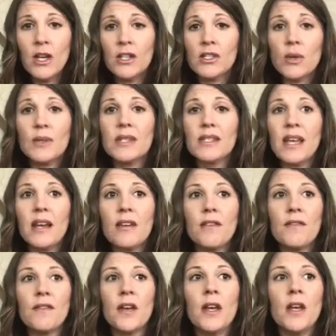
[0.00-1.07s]
So instead
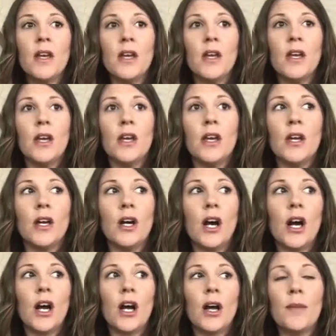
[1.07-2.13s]
of
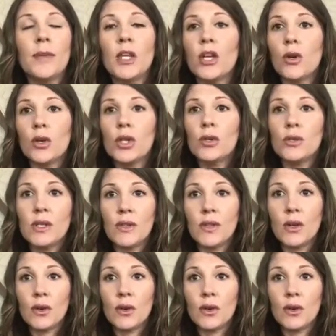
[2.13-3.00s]
using